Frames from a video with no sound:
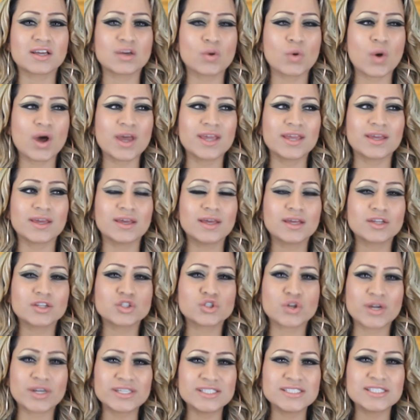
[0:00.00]
quite
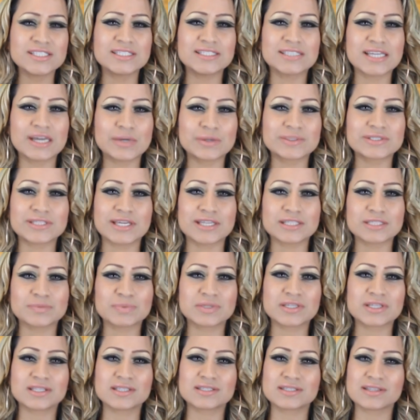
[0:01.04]
trendy nowadays,
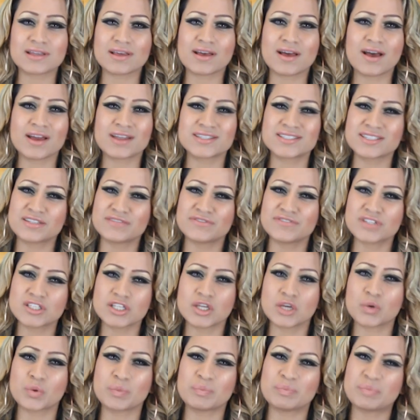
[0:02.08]
because I did a
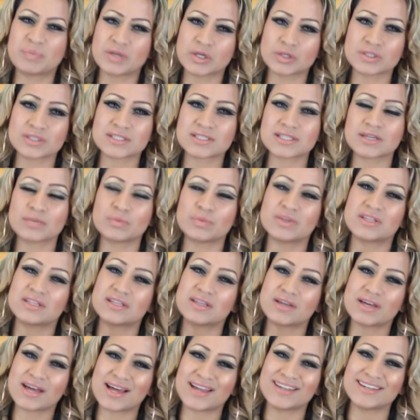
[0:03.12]
video on Beyonce with
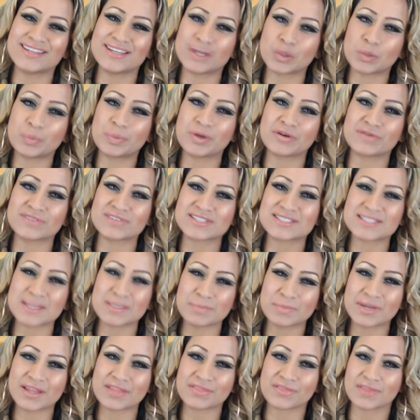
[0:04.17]
a little bit of a
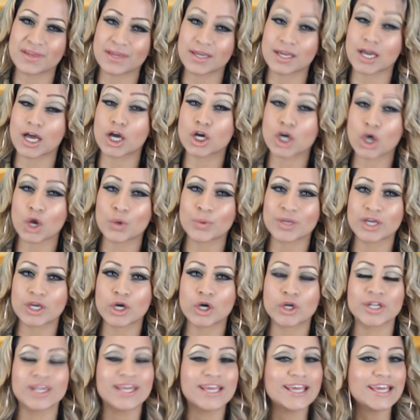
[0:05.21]
similar thing going
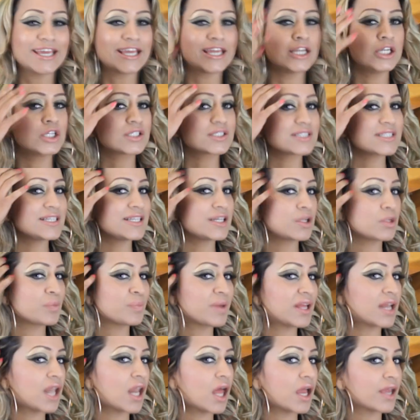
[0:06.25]
on. It looks a little
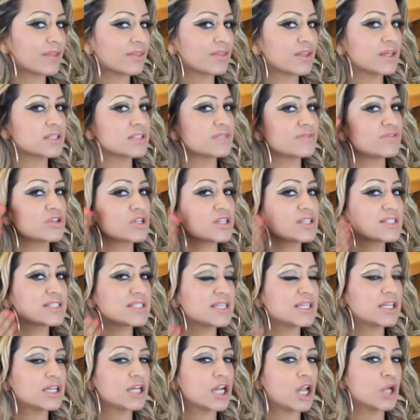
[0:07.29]
bit like this, if you could
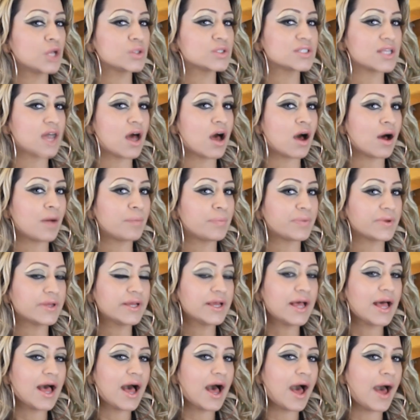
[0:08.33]
see close up.
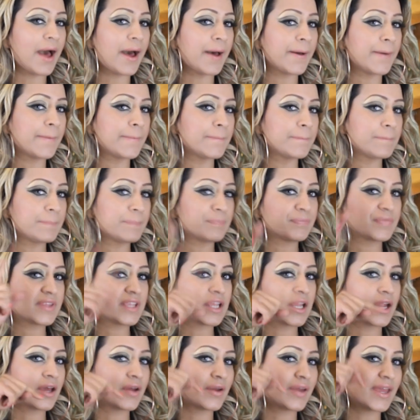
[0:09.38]

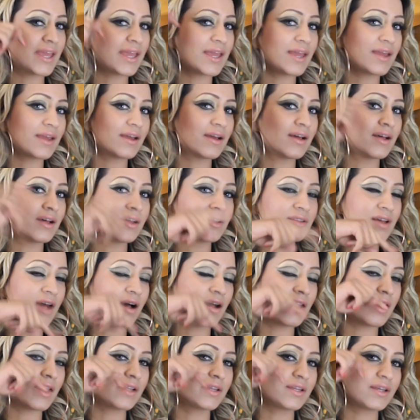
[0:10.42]
You know, the
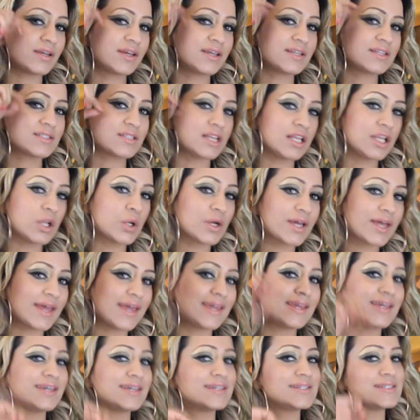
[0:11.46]
eyeliner is
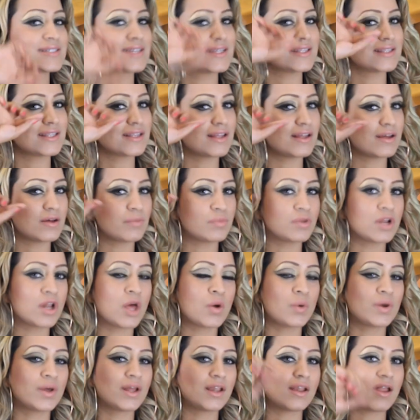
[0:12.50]
elongated and the
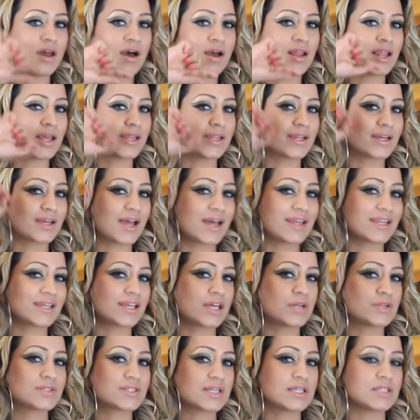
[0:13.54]
lower eyeliner kind of
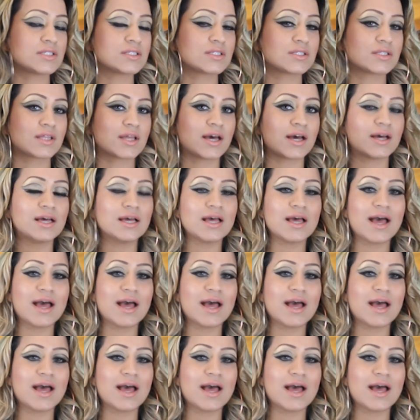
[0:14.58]
goes into that.